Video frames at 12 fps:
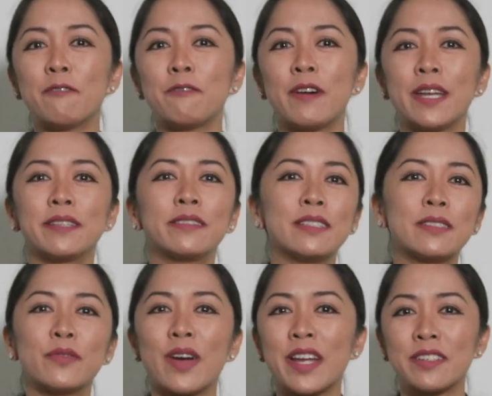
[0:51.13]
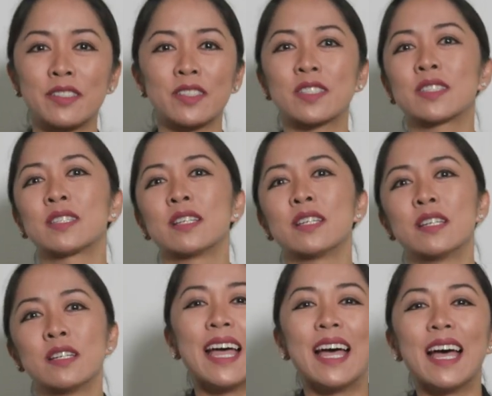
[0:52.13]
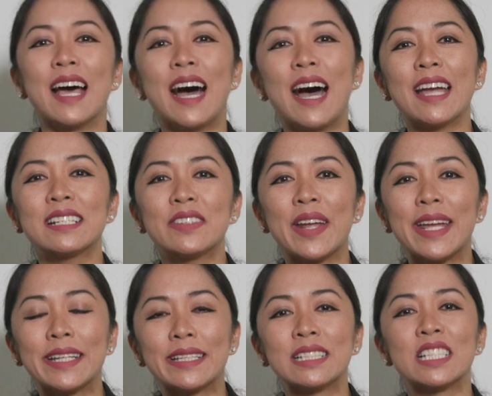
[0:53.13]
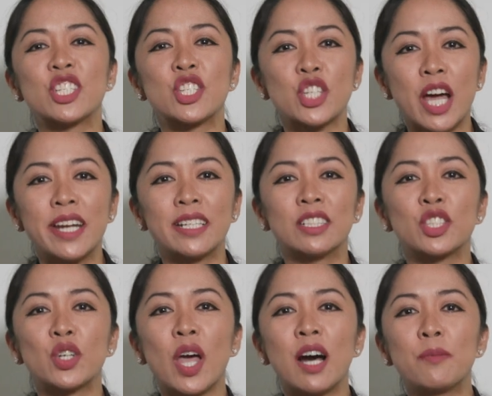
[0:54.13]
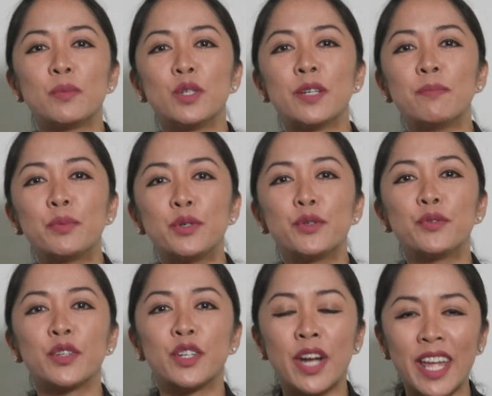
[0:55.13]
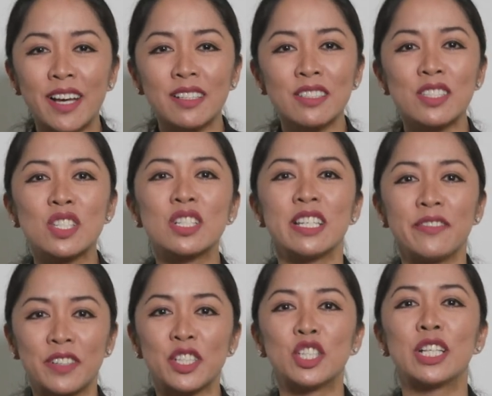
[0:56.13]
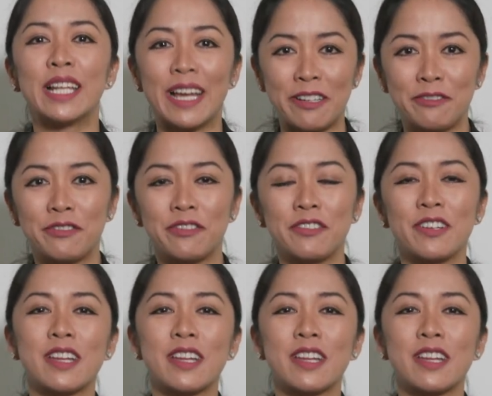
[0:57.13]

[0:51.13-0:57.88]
fight this virus. I created this channel to help you improve your health to live a good life.